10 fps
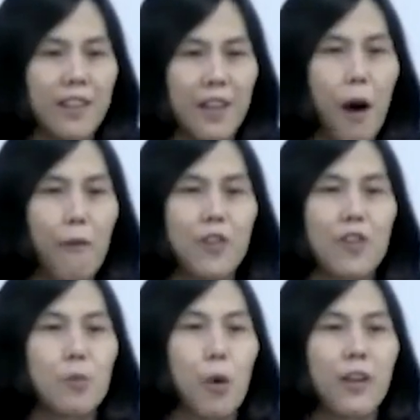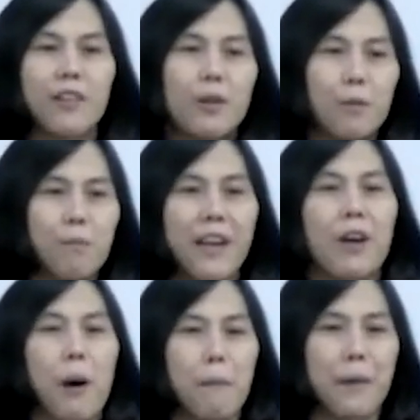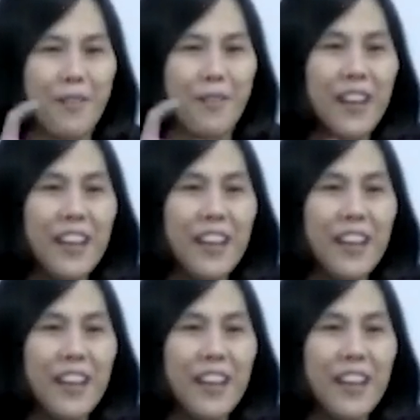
the office this morning to make a copy of.